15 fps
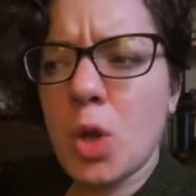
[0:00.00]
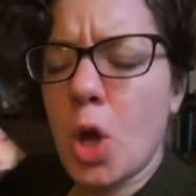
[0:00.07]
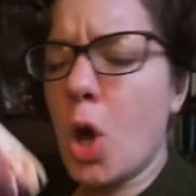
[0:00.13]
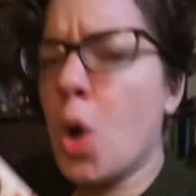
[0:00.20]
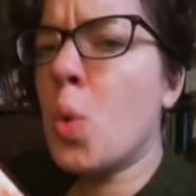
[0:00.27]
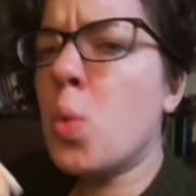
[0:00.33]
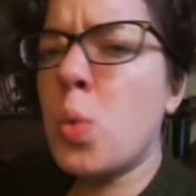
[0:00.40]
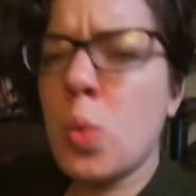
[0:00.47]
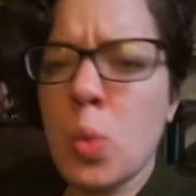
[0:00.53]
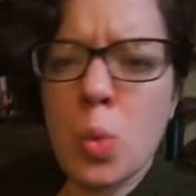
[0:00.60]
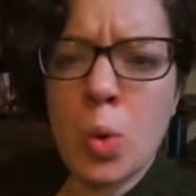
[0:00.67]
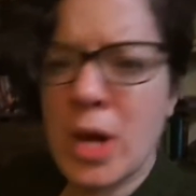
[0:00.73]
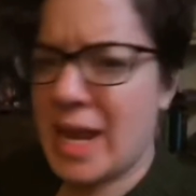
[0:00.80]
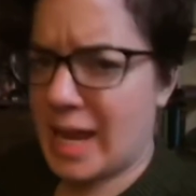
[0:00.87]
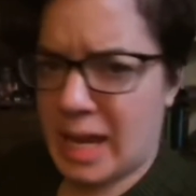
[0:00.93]
a
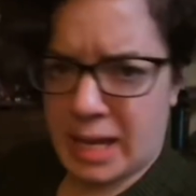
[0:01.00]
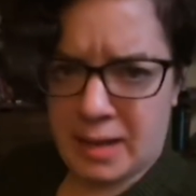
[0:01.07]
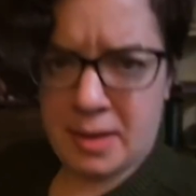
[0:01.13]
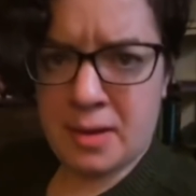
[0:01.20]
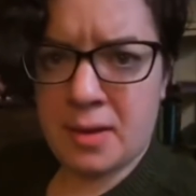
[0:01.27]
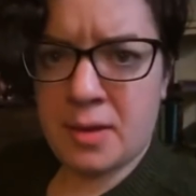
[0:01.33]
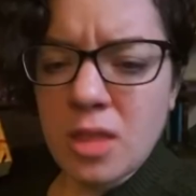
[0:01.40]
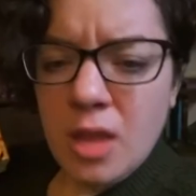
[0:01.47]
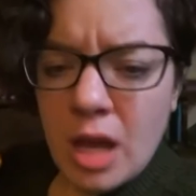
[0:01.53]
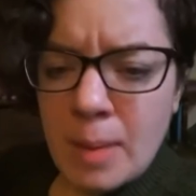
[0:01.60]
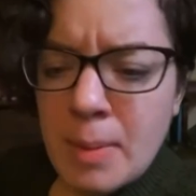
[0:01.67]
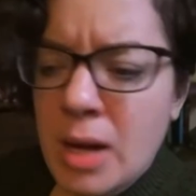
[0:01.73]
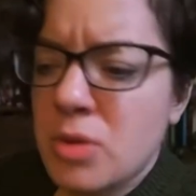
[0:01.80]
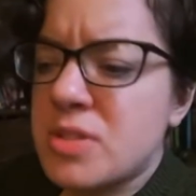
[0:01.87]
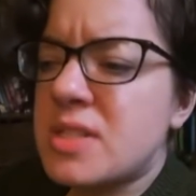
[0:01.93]
week
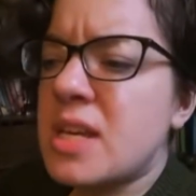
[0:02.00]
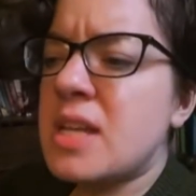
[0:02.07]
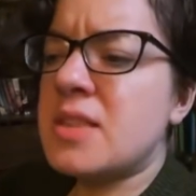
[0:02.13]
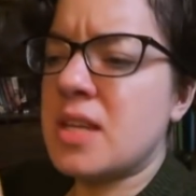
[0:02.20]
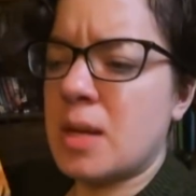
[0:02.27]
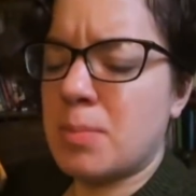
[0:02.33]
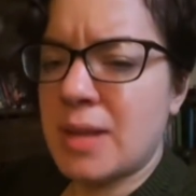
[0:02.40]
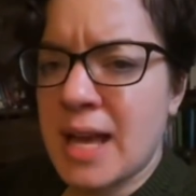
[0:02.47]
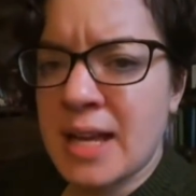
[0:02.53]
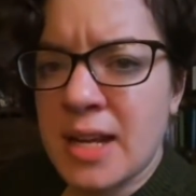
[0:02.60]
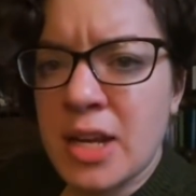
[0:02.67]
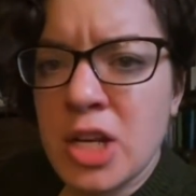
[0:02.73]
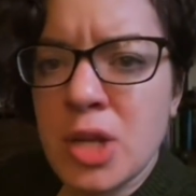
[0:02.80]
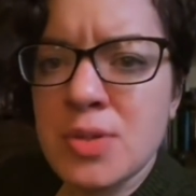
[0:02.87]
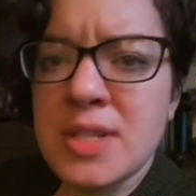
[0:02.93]
about Synth and had planned
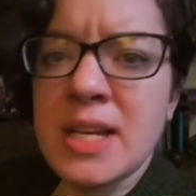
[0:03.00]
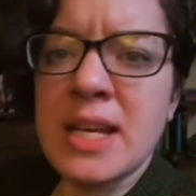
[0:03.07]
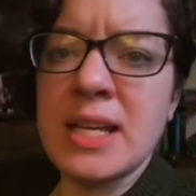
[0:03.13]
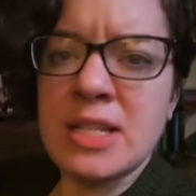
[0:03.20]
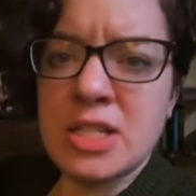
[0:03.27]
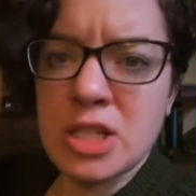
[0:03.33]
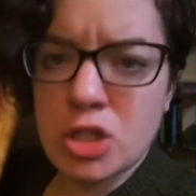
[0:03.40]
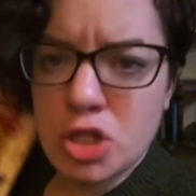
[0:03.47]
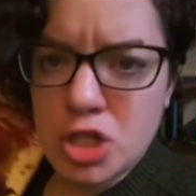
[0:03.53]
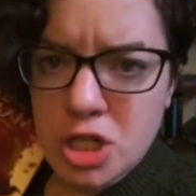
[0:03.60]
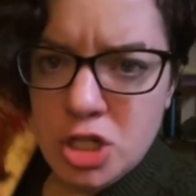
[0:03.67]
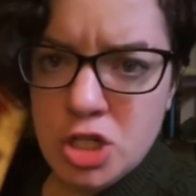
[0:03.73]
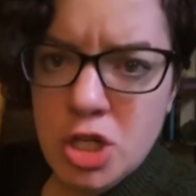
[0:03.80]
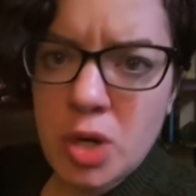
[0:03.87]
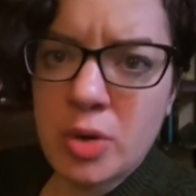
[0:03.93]
on using it until she
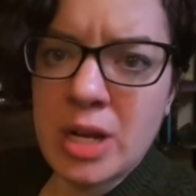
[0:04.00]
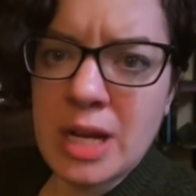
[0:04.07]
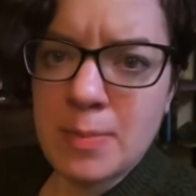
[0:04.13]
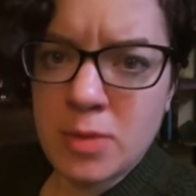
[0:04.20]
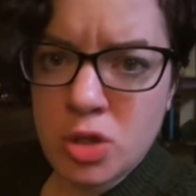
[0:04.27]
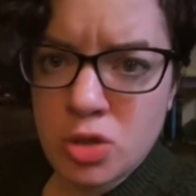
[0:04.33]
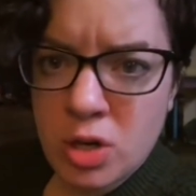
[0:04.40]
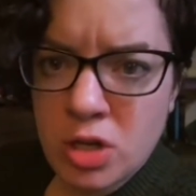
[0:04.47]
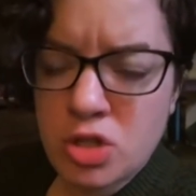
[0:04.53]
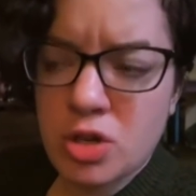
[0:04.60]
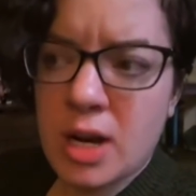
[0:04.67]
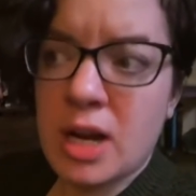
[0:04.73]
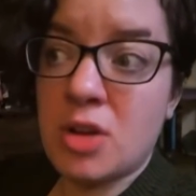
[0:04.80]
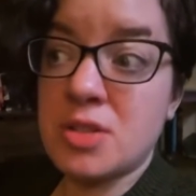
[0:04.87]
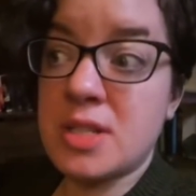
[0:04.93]
showed him the drug
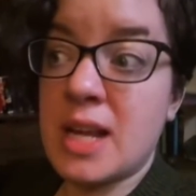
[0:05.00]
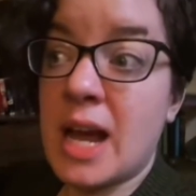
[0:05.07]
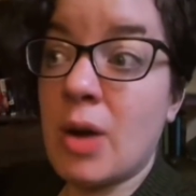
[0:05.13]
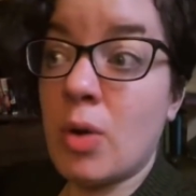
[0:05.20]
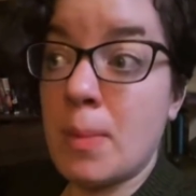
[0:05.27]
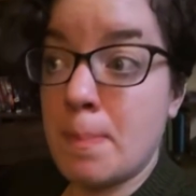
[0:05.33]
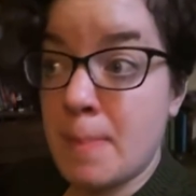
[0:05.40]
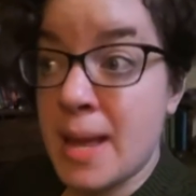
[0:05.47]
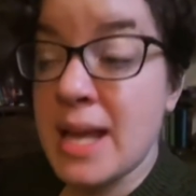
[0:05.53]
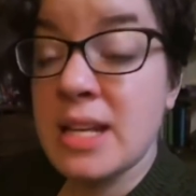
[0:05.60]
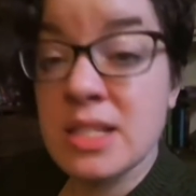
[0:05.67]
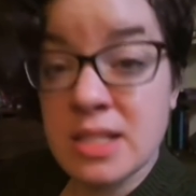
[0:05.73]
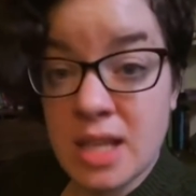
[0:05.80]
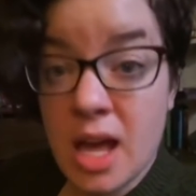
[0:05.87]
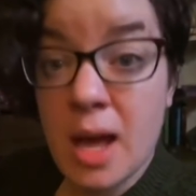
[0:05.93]
trials and how it
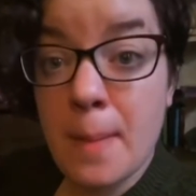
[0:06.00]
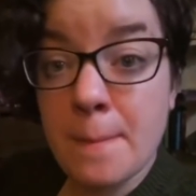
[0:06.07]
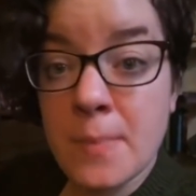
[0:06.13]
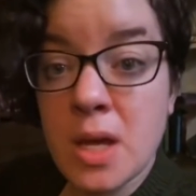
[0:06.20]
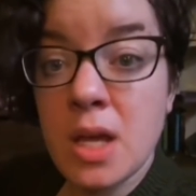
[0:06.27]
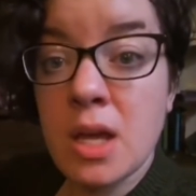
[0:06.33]
makes them